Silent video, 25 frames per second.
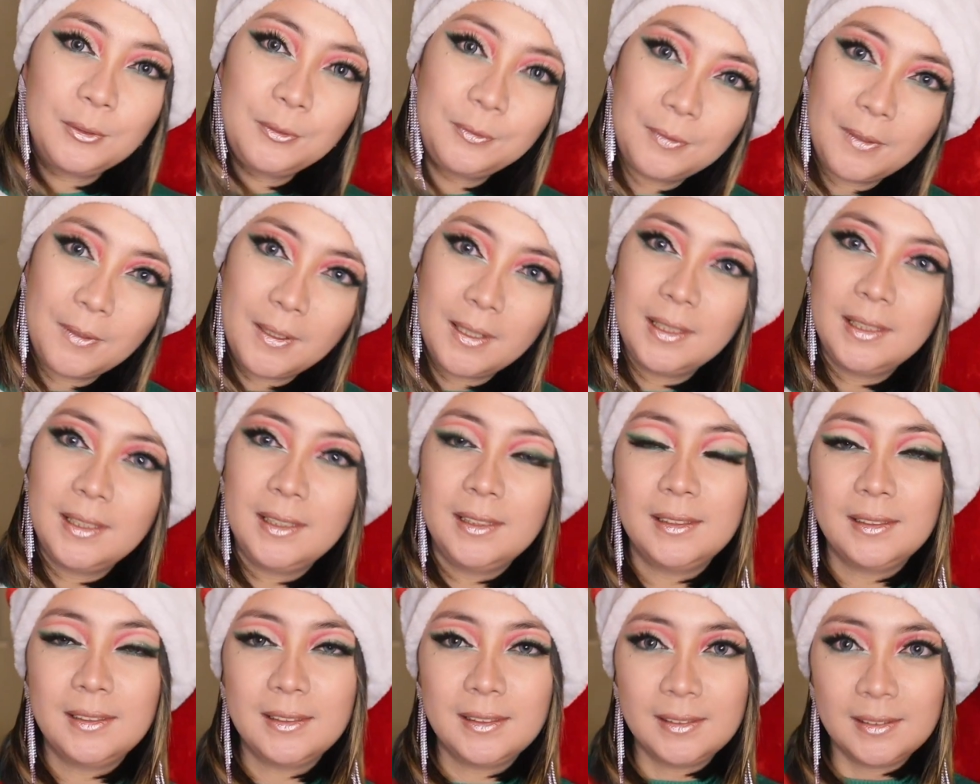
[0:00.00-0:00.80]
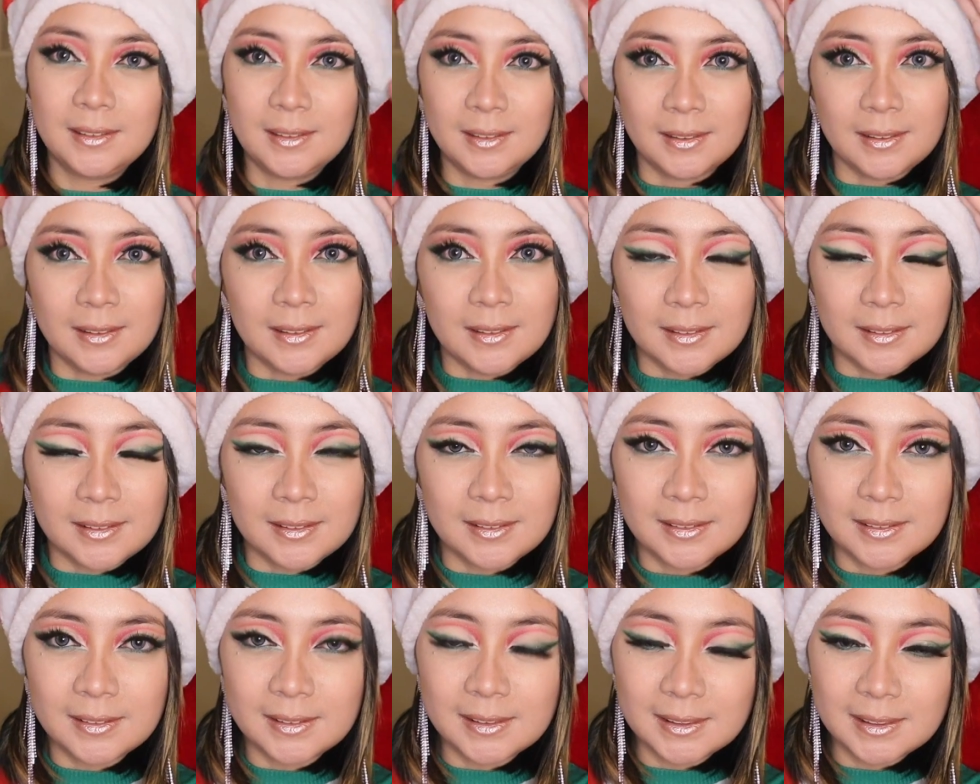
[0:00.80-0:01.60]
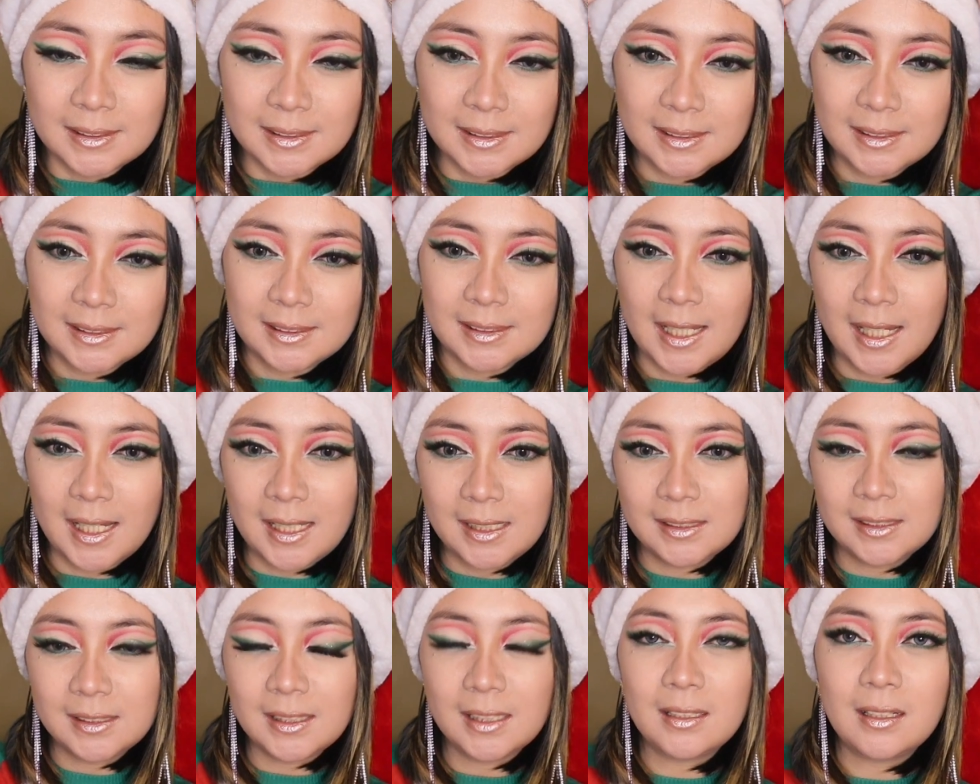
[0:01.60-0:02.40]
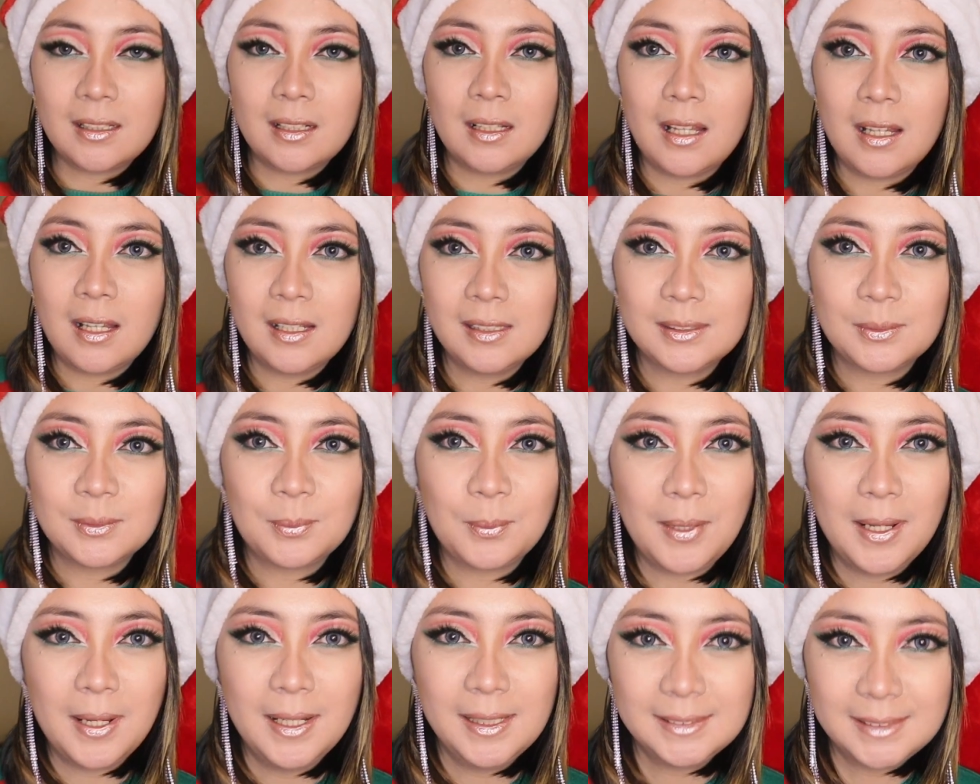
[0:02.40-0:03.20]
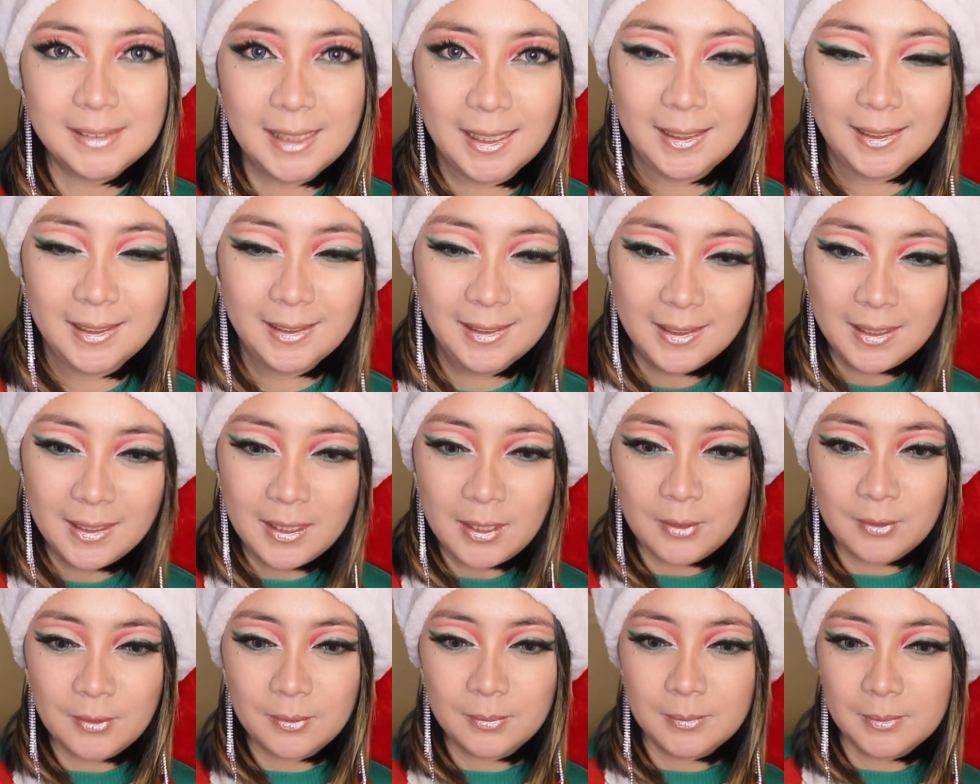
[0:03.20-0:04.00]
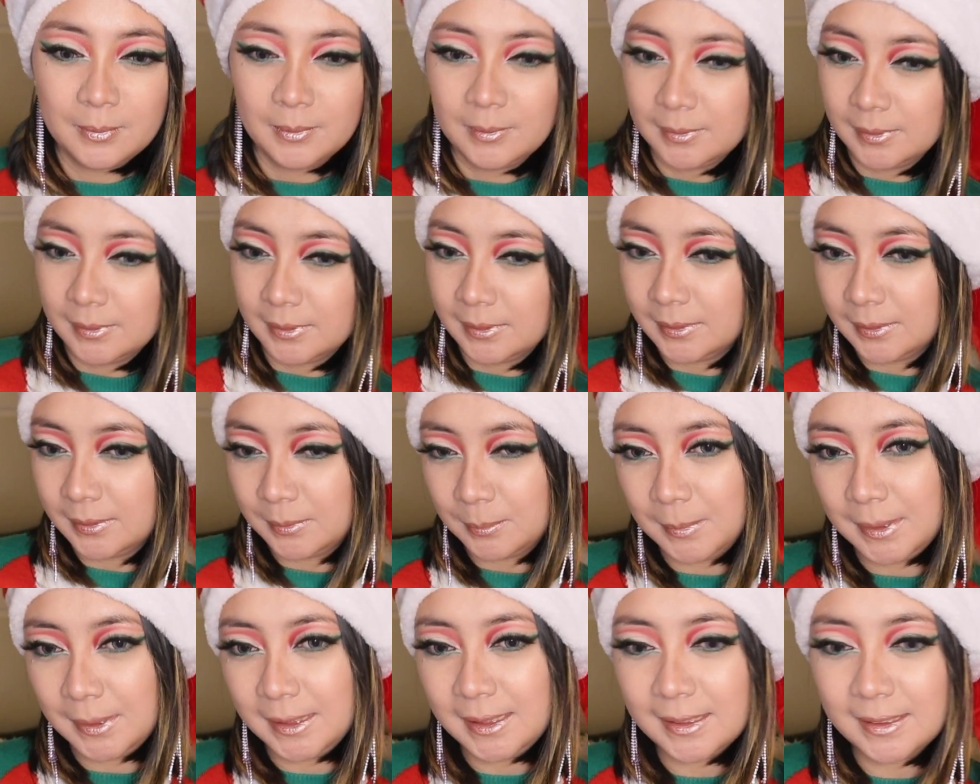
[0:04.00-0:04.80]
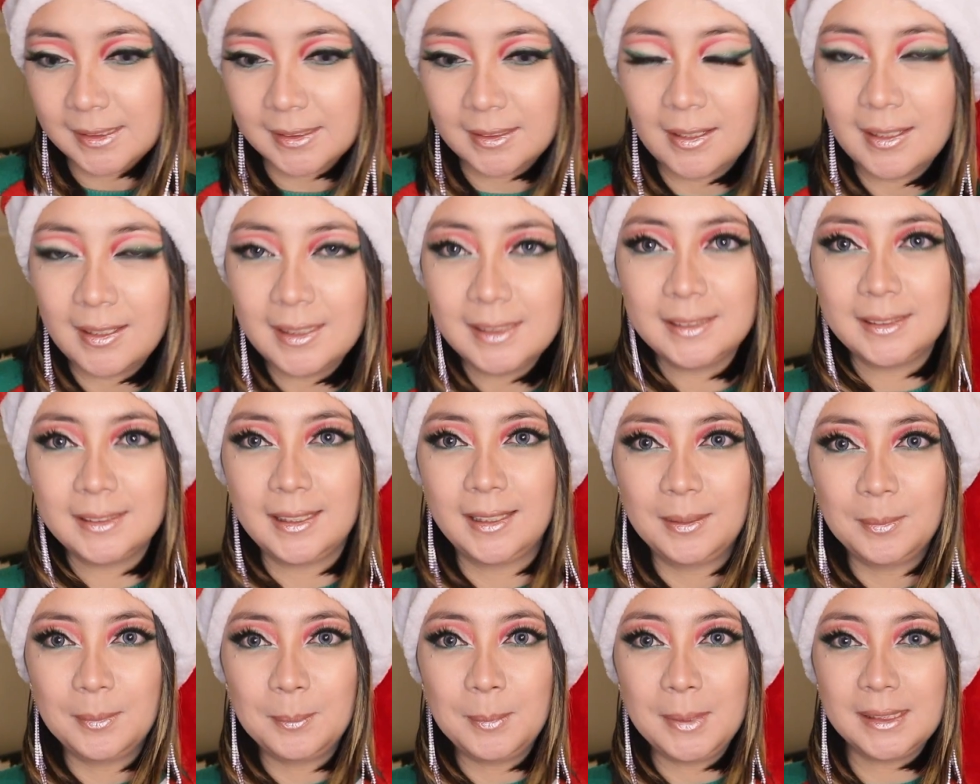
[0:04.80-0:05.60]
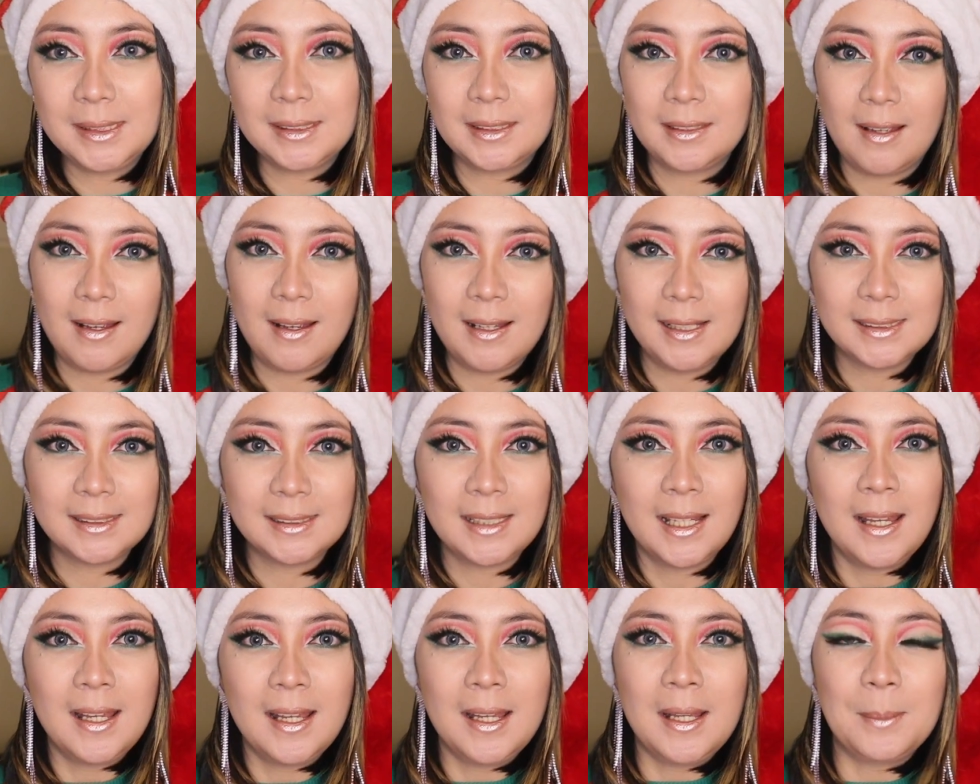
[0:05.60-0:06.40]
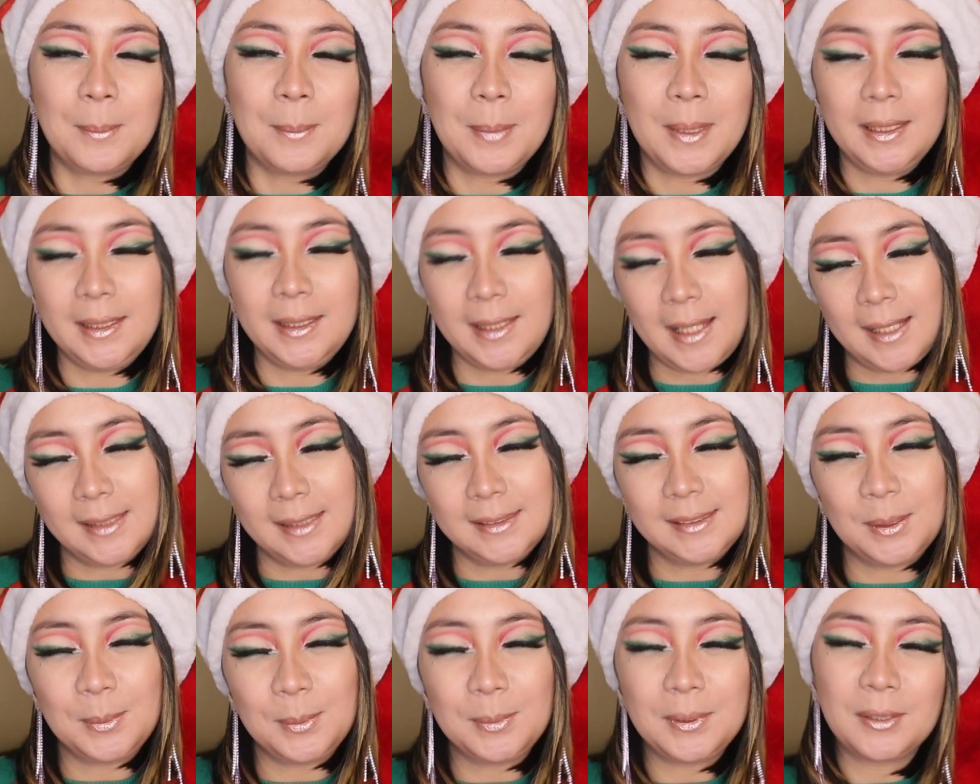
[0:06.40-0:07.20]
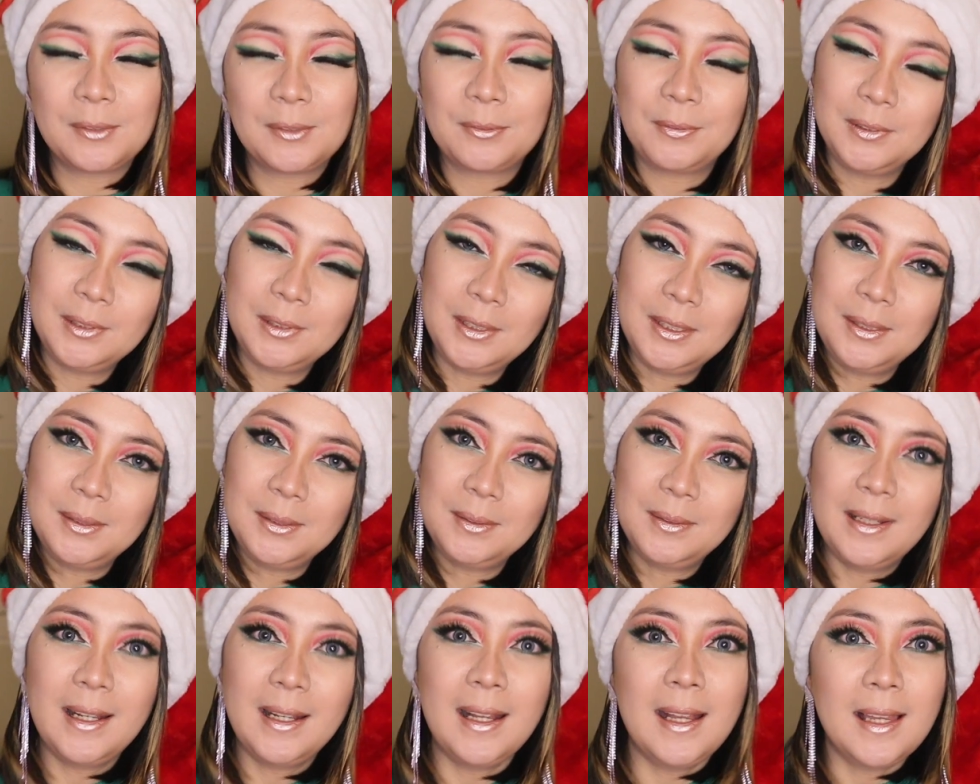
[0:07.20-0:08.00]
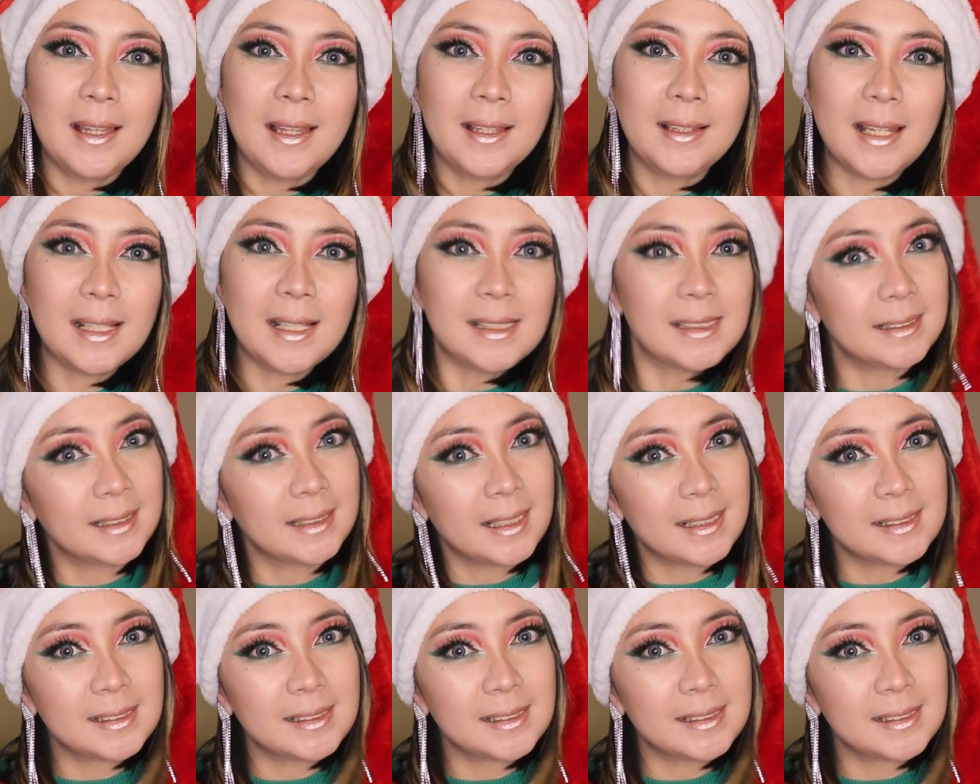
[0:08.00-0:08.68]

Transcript: fun Santa Claus. What? Mrs. Claus? Miss Claus? But yeah, so without further ado, let's get